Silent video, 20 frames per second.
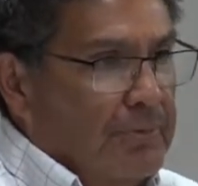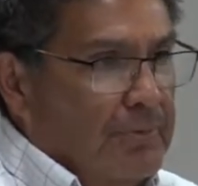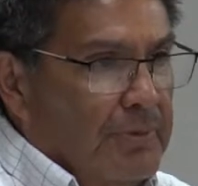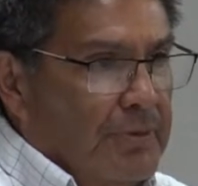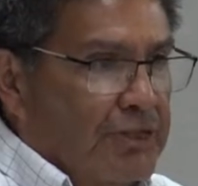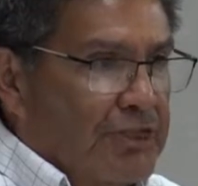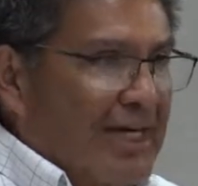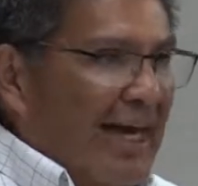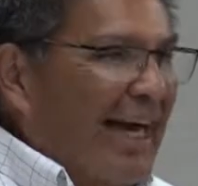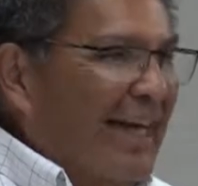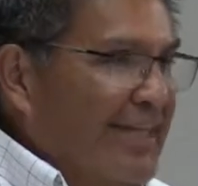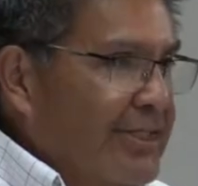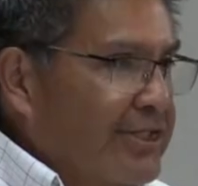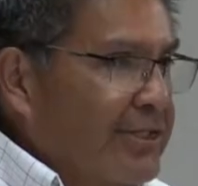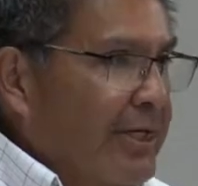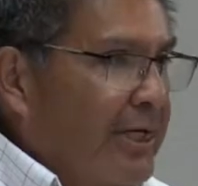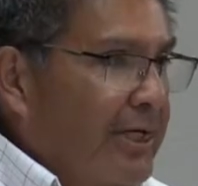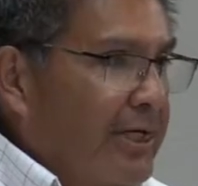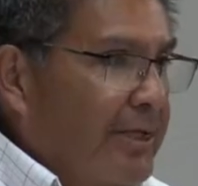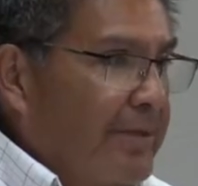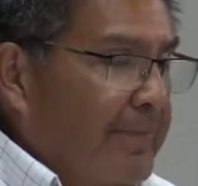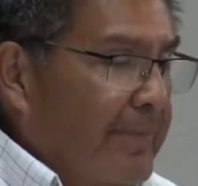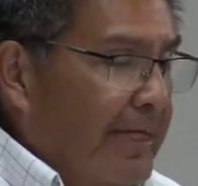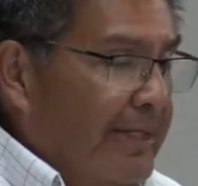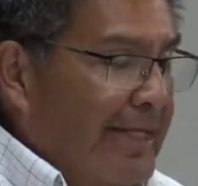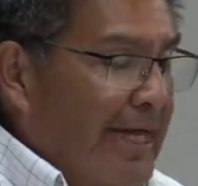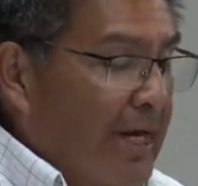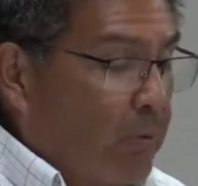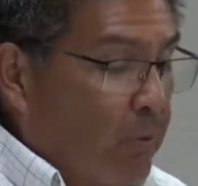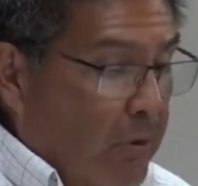side study,
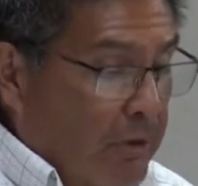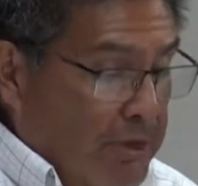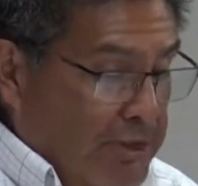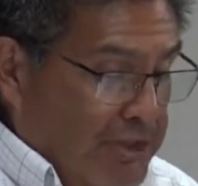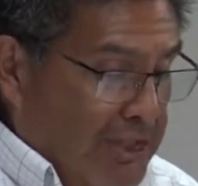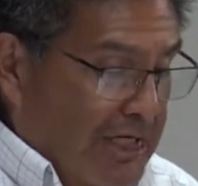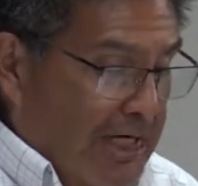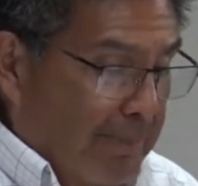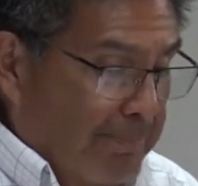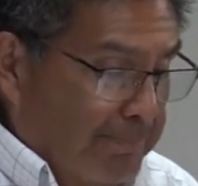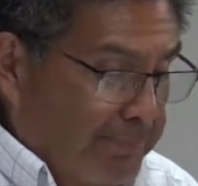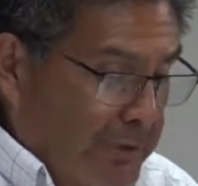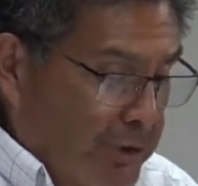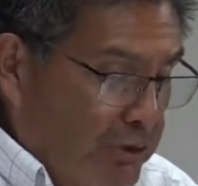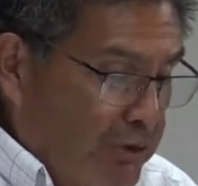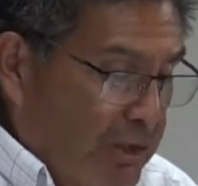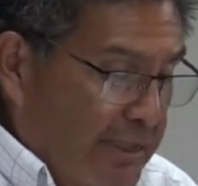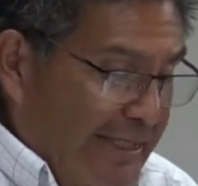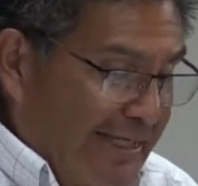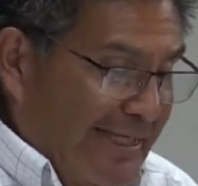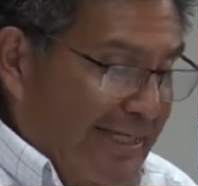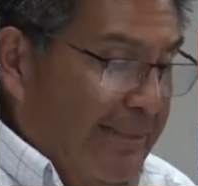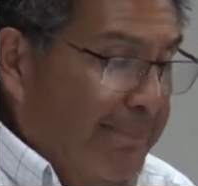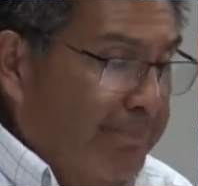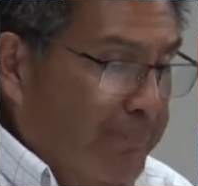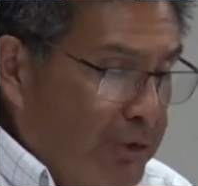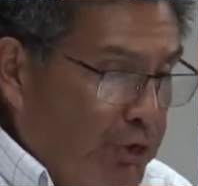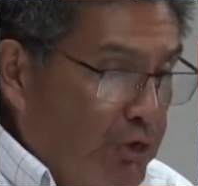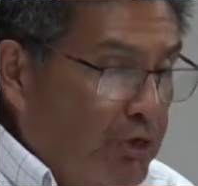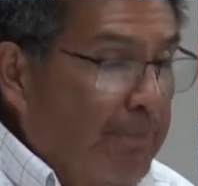and that word is immuta-
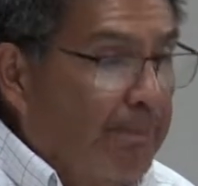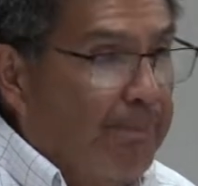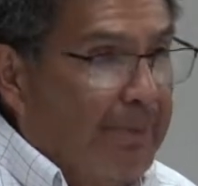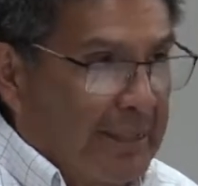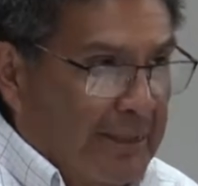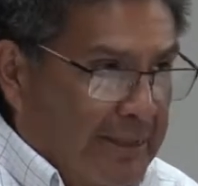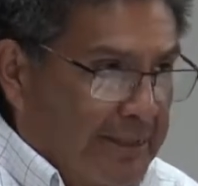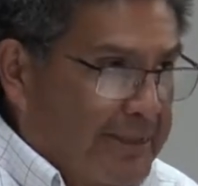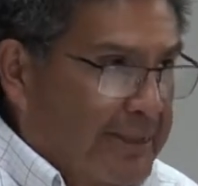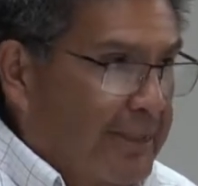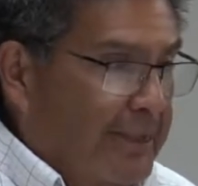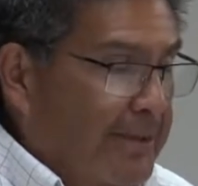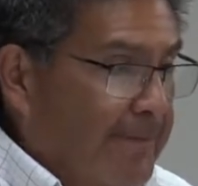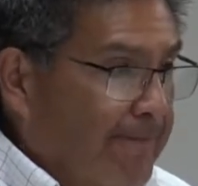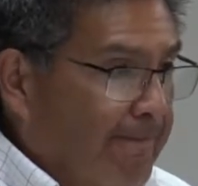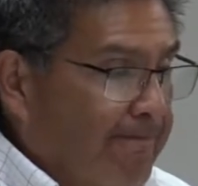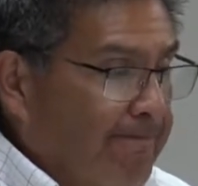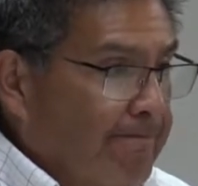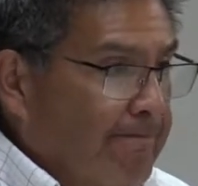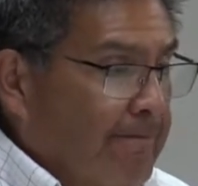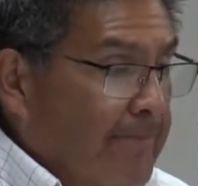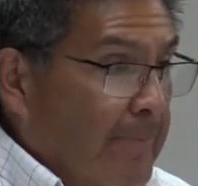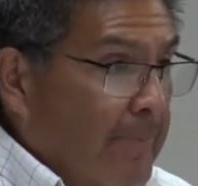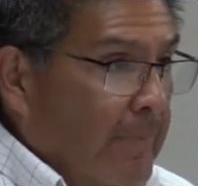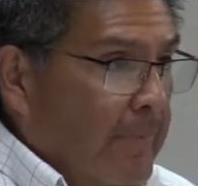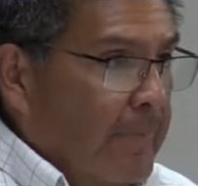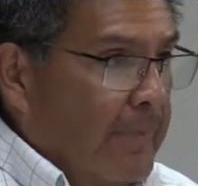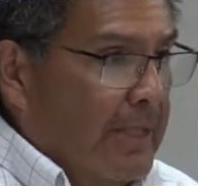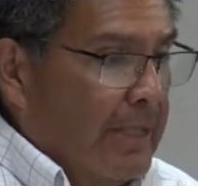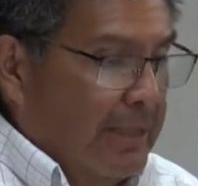immutability,
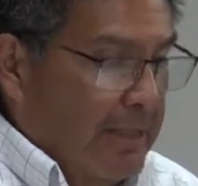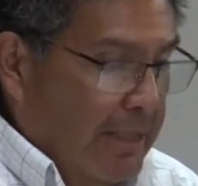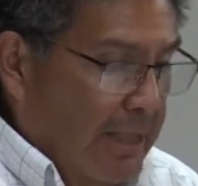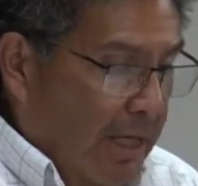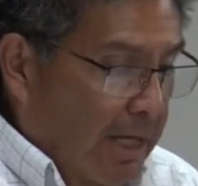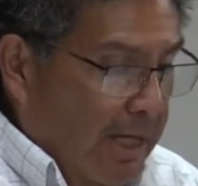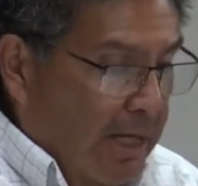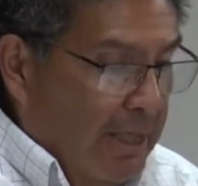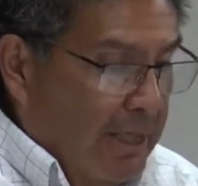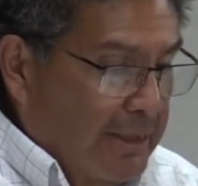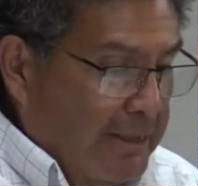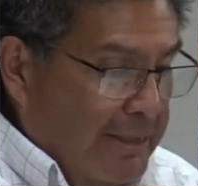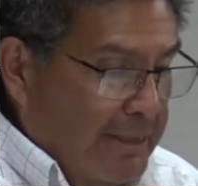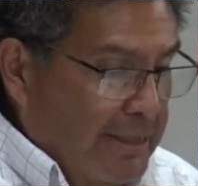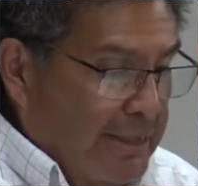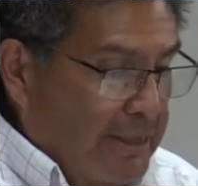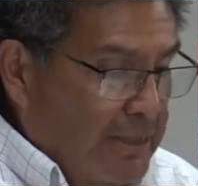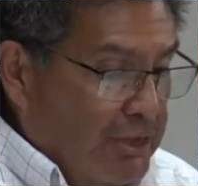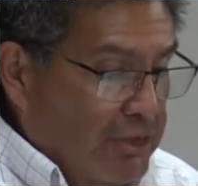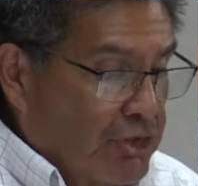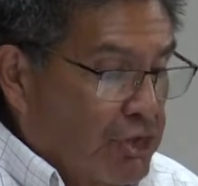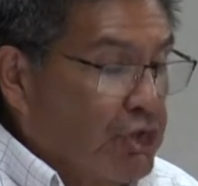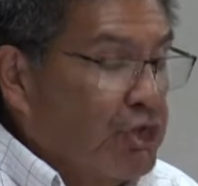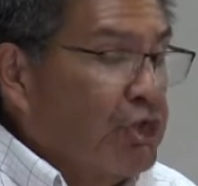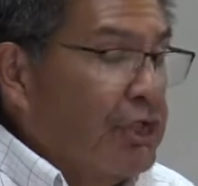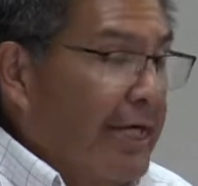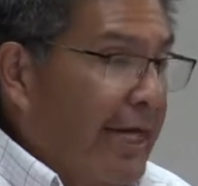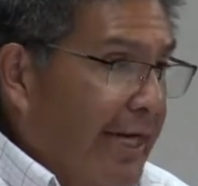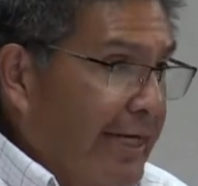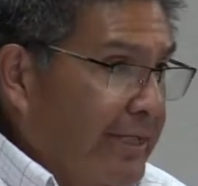that God is
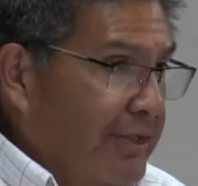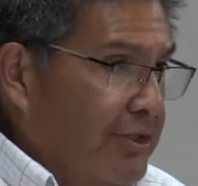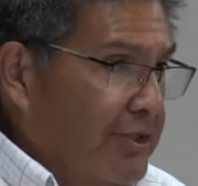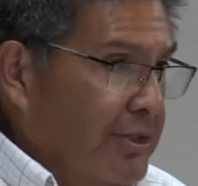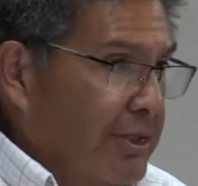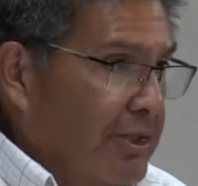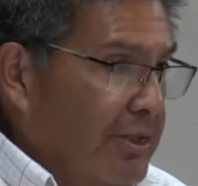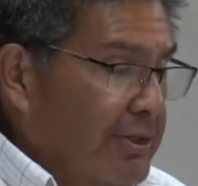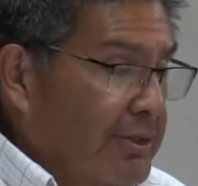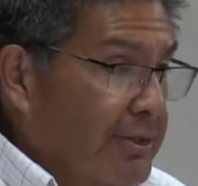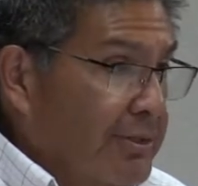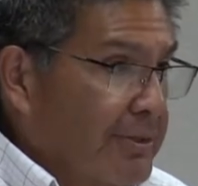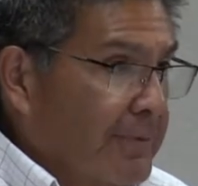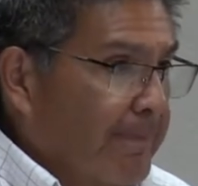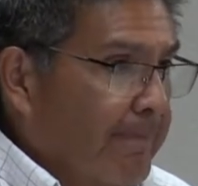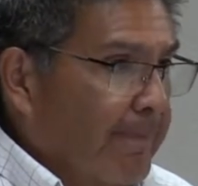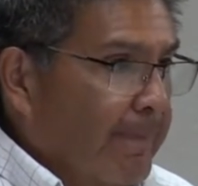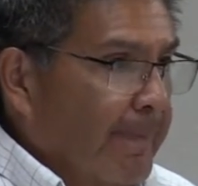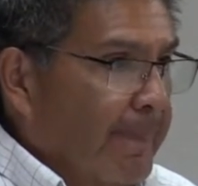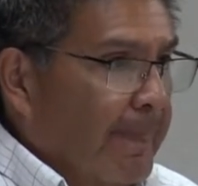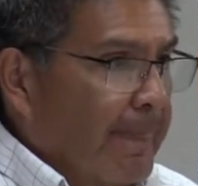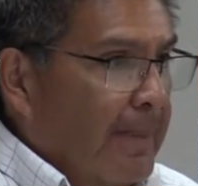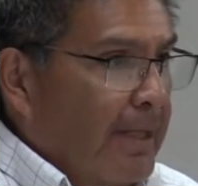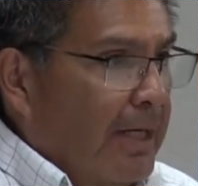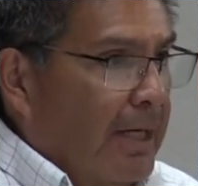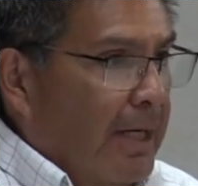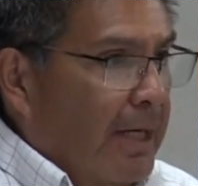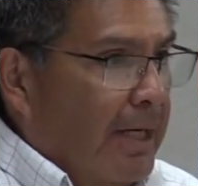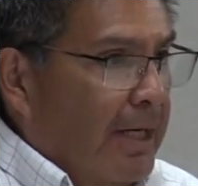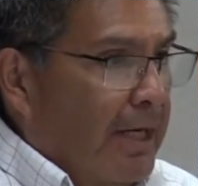changeless.
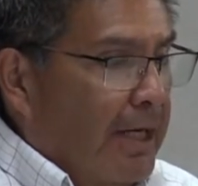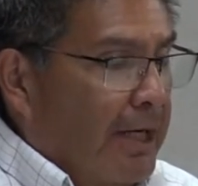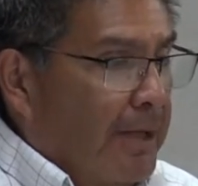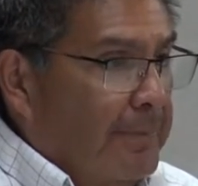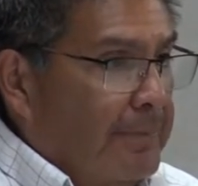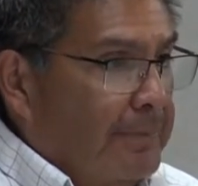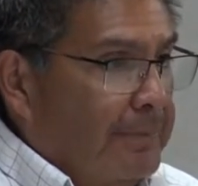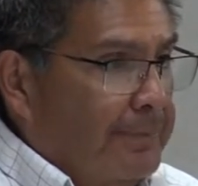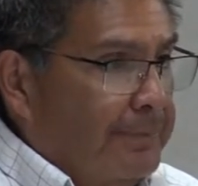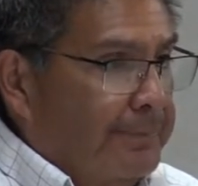Um,